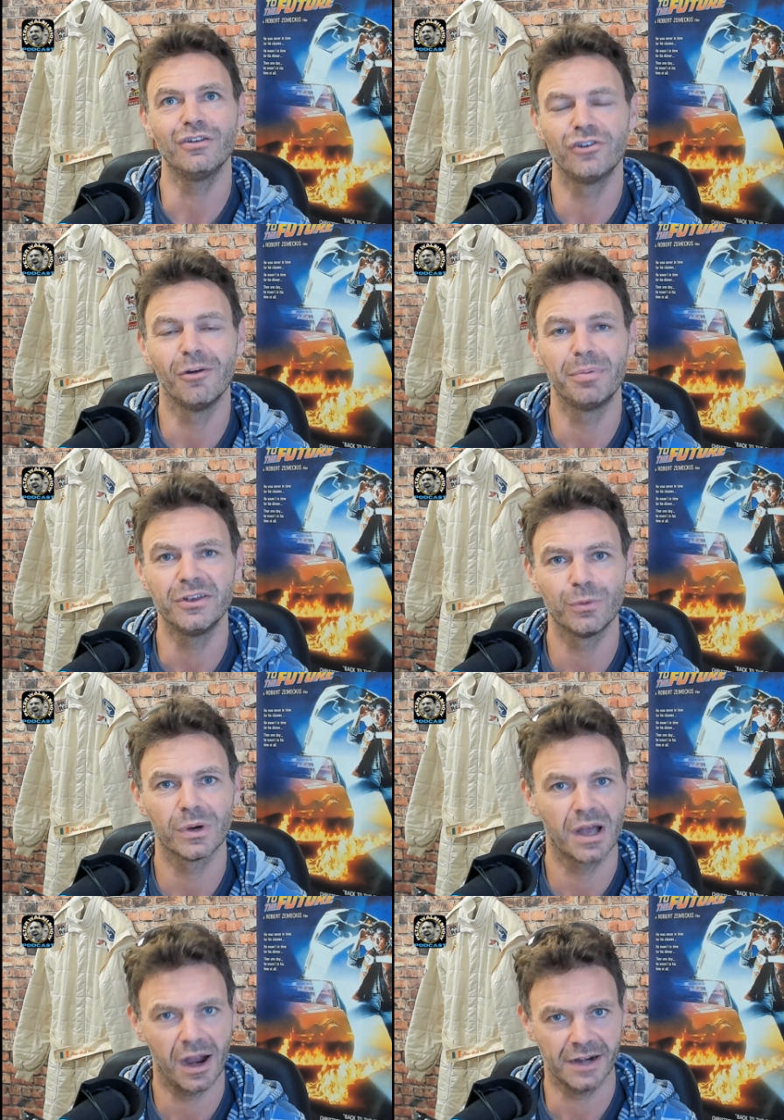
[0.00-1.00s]
jump into a
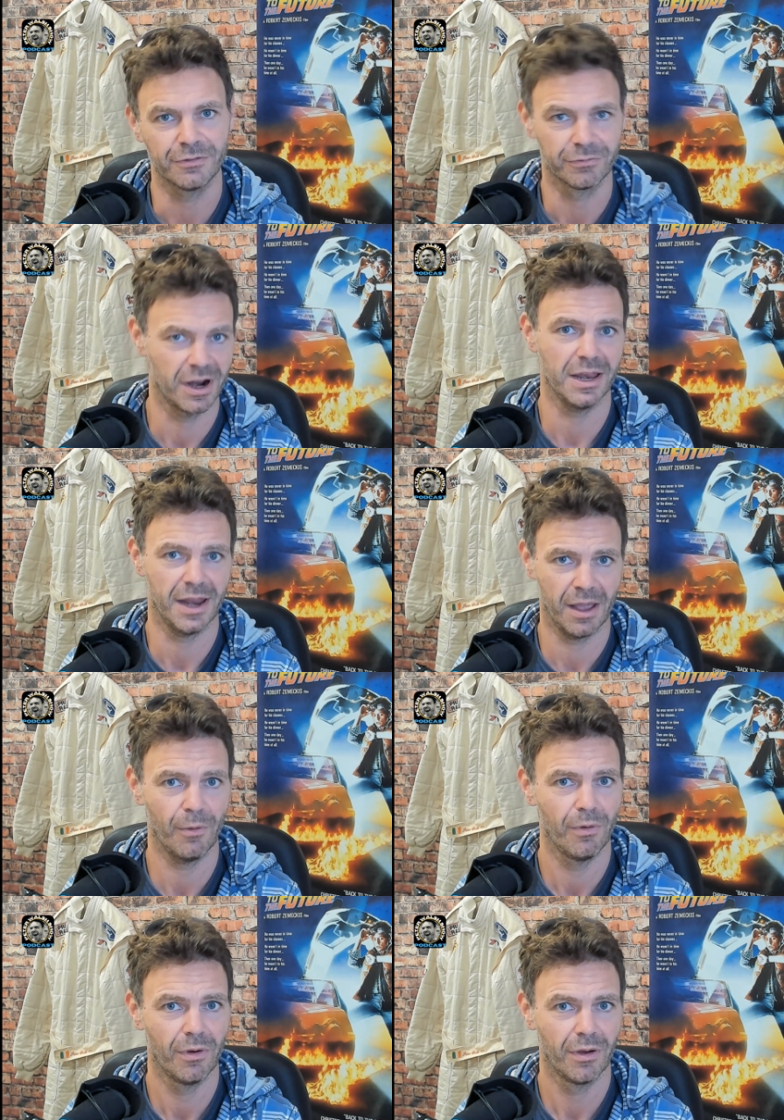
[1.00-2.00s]
cart right
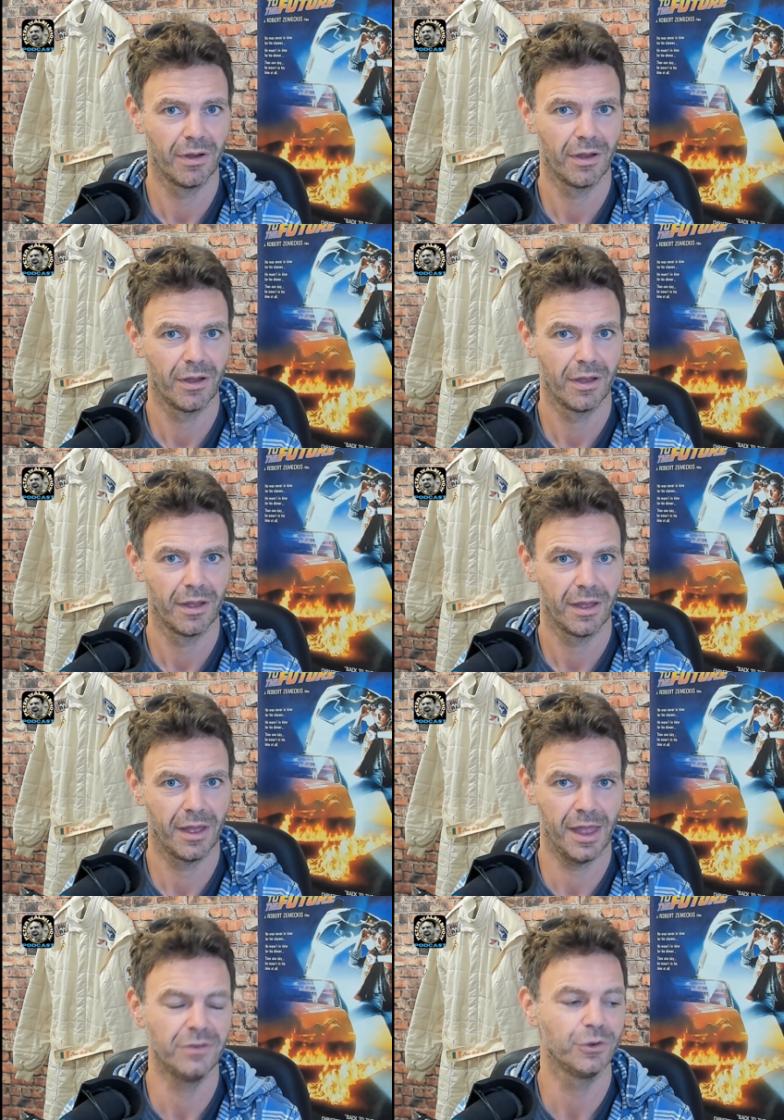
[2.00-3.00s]
now
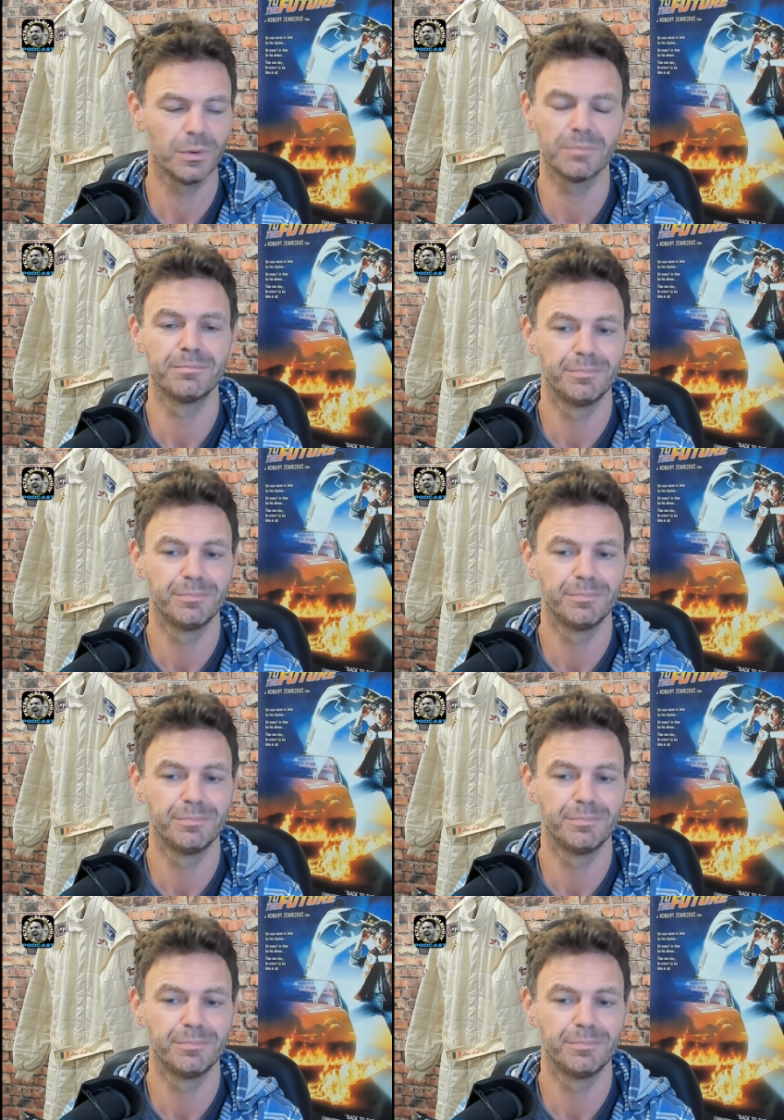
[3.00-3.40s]
and do a